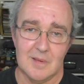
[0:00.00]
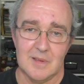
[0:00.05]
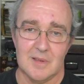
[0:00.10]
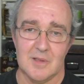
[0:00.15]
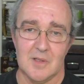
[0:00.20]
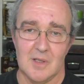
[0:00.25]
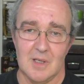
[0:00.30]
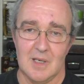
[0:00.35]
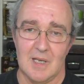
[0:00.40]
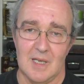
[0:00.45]

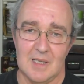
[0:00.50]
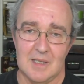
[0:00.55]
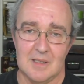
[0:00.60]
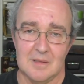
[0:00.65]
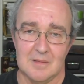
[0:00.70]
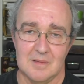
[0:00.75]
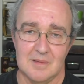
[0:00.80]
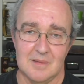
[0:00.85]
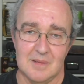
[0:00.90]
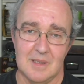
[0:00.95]
sort of like
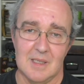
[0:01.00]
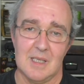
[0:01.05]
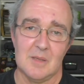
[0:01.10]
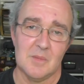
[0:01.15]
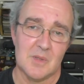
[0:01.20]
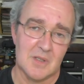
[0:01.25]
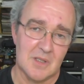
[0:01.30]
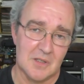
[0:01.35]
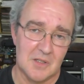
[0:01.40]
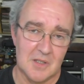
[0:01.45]

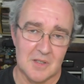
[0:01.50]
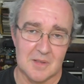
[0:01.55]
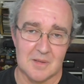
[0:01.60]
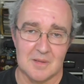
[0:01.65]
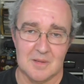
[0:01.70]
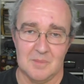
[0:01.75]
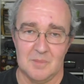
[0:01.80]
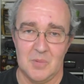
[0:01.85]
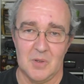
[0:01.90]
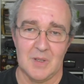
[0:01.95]
helps to
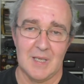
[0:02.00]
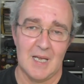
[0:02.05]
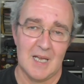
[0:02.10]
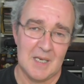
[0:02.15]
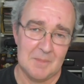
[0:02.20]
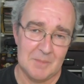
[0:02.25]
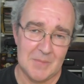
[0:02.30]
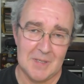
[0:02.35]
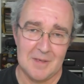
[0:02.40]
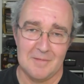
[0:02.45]
just put
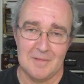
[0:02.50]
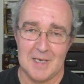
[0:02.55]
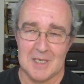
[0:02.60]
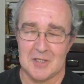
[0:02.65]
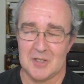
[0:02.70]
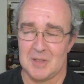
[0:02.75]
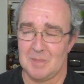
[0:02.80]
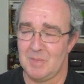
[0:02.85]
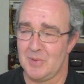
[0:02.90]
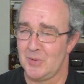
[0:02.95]
that bit of
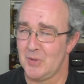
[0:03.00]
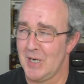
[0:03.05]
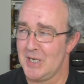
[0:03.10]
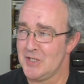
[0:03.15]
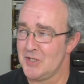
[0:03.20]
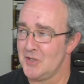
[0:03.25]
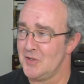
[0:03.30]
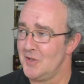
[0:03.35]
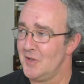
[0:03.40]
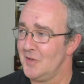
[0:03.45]
extra
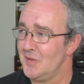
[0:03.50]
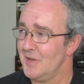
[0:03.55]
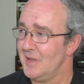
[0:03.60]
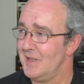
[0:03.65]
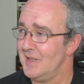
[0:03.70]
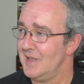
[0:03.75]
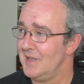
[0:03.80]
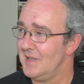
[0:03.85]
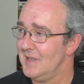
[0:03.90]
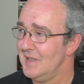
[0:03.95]
pressure on
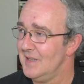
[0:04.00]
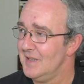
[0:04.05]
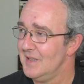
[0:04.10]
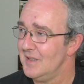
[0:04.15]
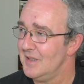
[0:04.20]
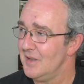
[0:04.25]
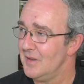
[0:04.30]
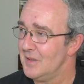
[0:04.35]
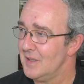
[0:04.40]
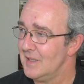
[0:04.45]
the
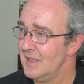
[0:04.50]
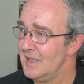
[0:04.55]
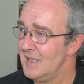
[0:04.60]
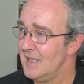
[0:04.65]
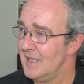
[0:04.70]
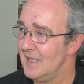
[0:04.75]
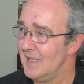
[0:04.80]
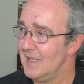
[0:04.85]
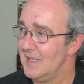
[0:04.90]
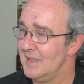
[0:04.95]
on
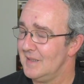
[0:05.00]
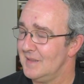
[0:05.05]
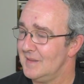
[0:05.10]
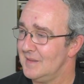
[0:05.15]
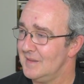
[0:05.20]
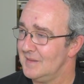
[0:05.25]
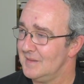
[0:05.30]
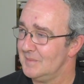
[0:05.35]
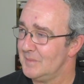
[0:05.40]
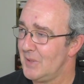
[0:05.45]
the uh,
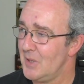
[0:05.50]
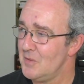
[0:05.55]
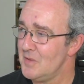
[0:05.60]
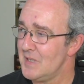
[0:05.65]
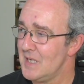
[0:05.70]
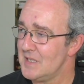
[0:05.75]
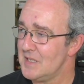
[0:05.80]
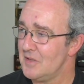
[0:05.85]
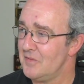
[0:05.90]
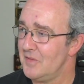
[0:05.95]

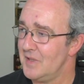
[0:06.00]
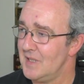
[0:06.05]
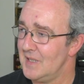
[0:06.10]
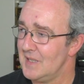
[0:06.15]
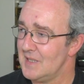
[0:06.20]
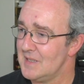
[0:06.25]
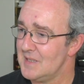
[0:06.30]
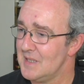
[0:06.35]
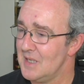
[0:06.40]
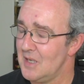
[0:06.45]
processor
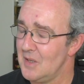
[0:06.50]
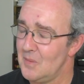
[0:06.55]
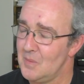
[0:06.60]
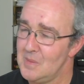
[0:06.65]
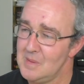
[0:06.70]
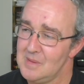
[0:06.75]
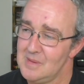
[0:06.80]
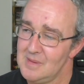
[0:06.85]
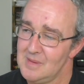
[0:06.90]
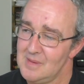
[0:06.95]
really.
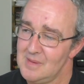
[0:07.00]
So